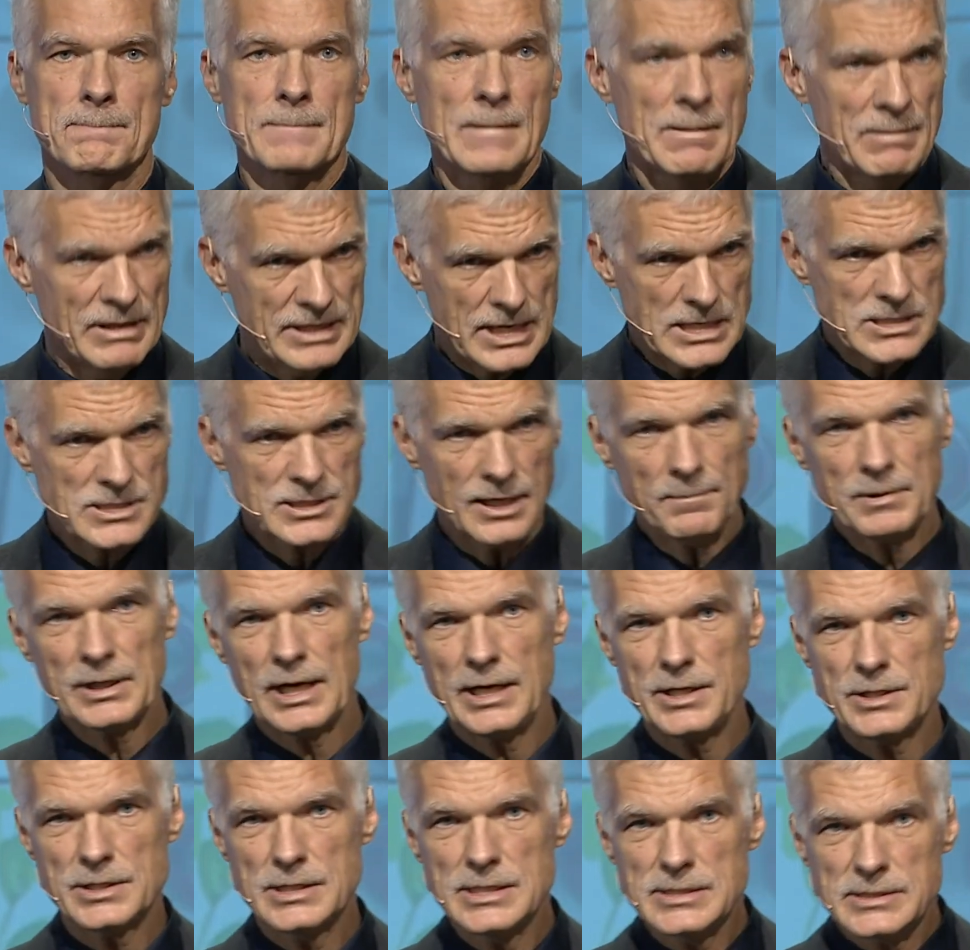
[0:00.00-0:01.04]
But there's some
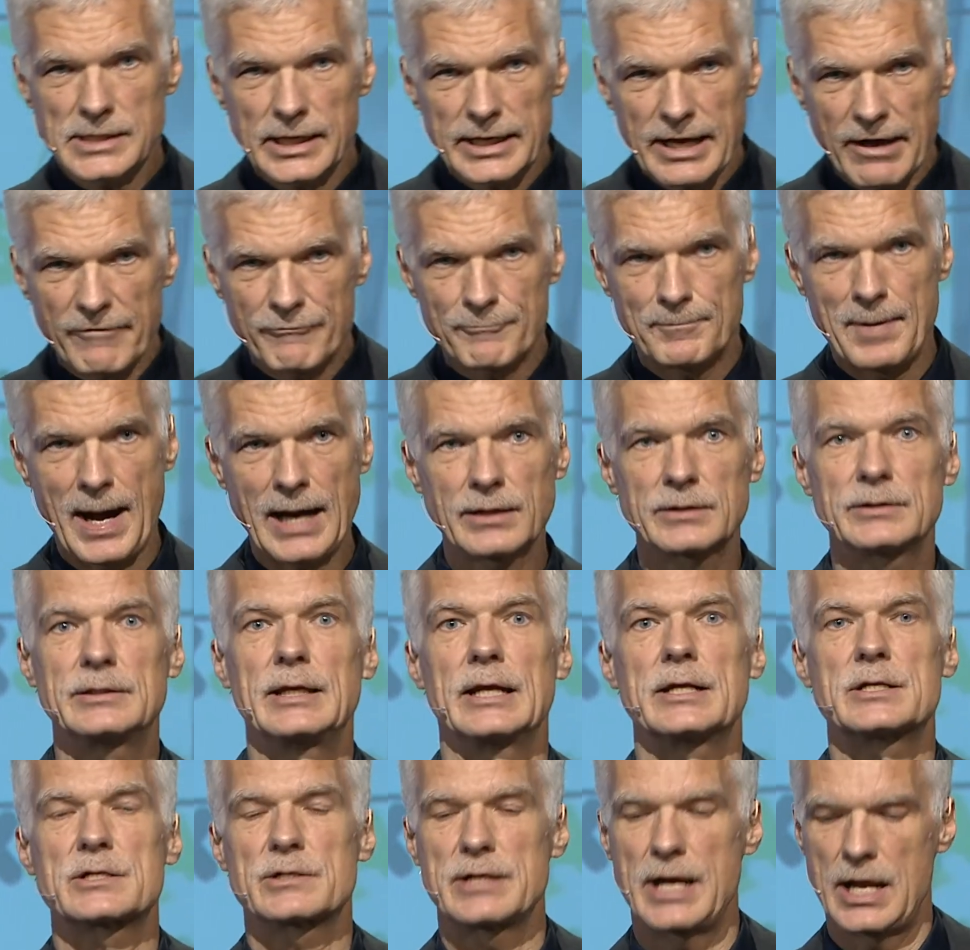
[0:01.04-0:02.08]
countries that have bucked
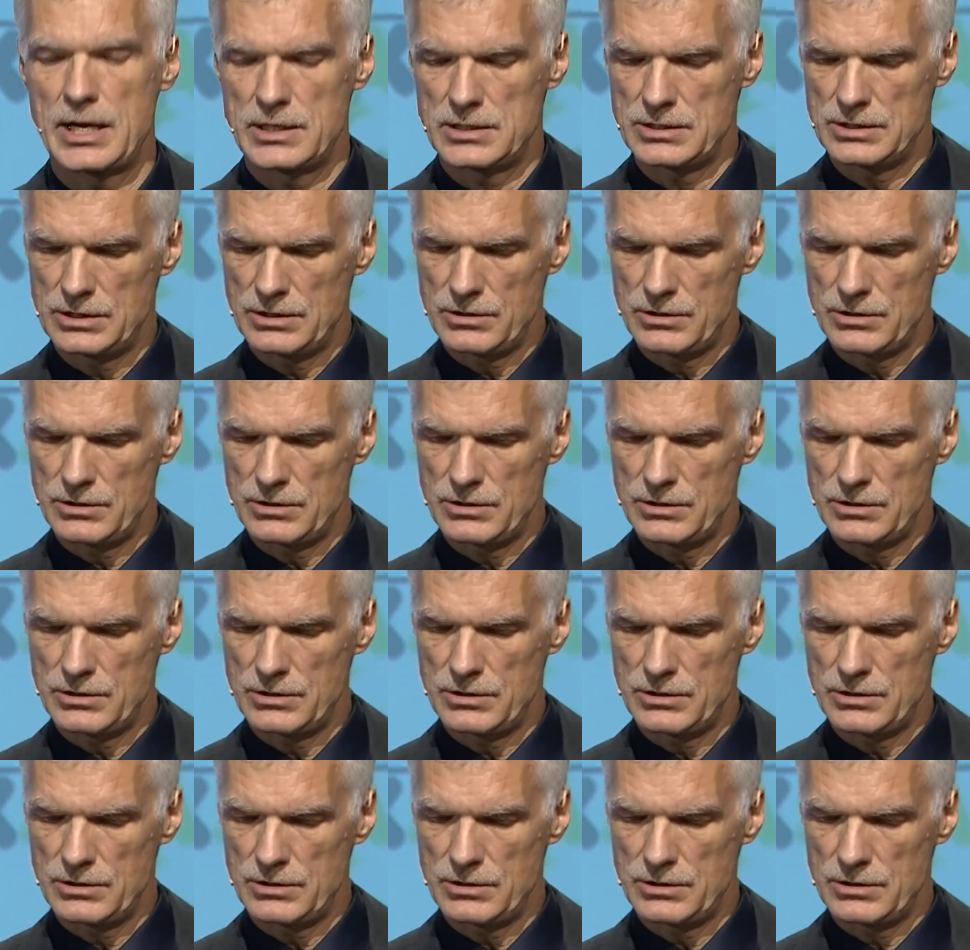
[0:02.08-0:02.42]
that trend.